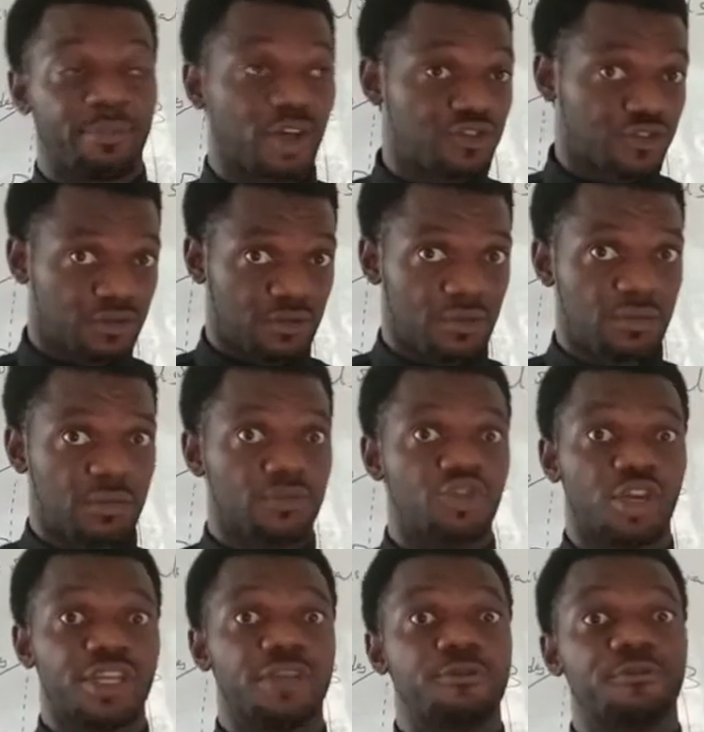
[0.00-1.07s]
But
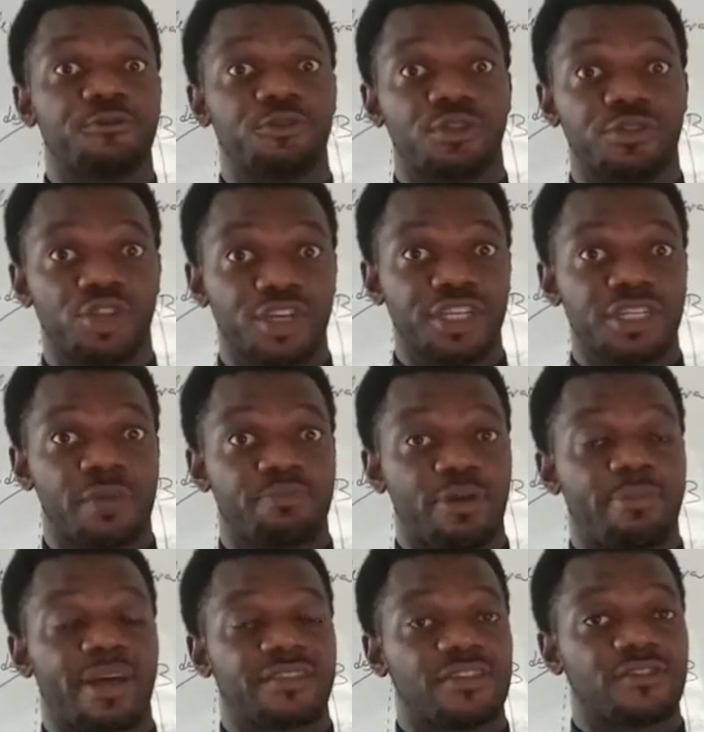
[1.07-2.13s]
knowing the
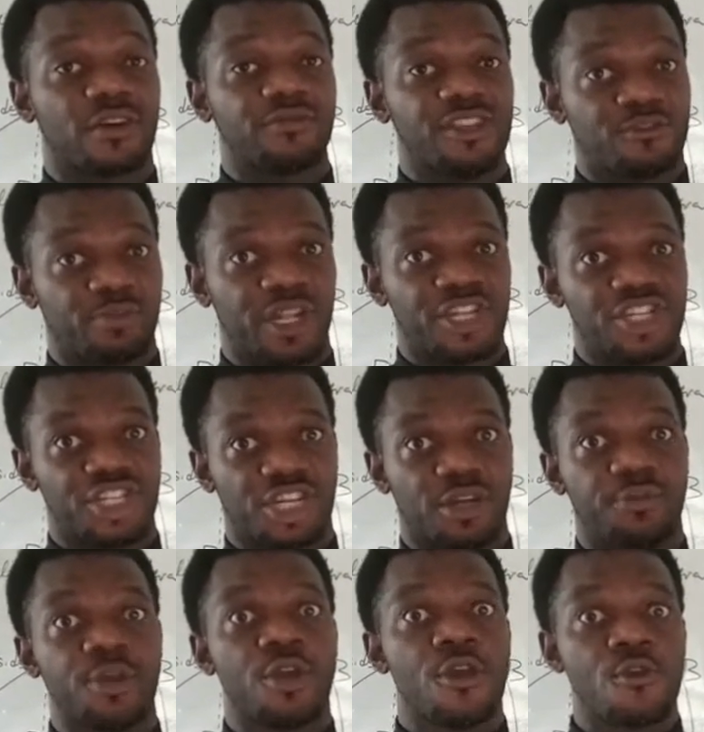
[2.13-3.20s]
properties of this plane shape